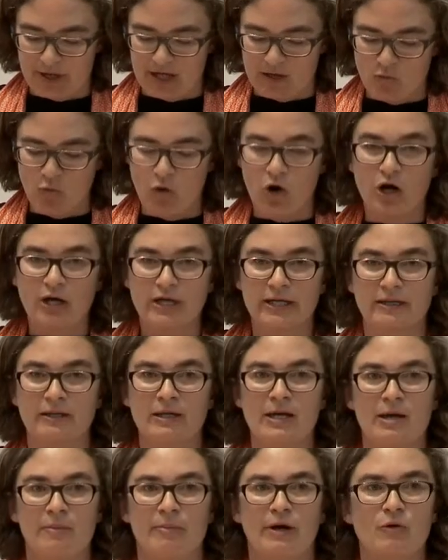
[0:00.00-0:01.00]
And walking,
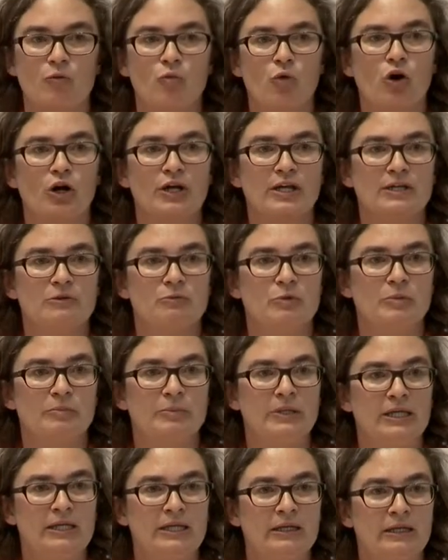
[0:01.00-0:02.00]
by walking, we
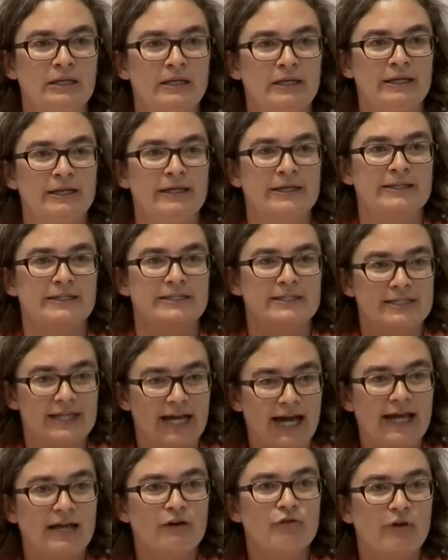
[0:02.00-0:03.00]
mean the
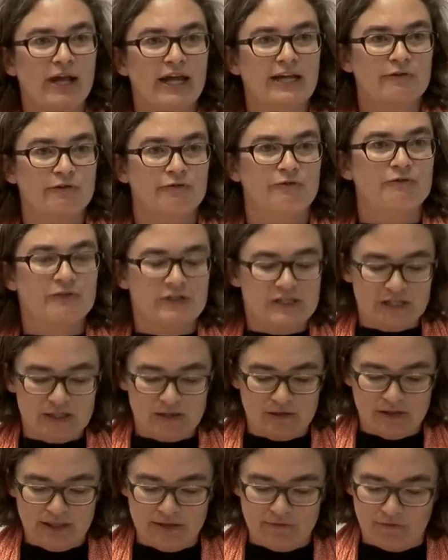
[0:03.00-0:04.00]
direct
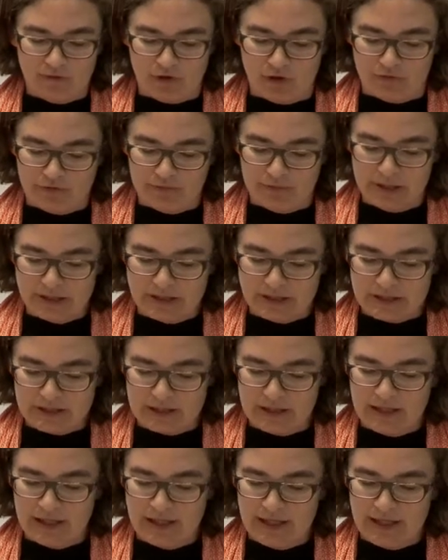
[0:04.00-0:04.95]
physical involvement,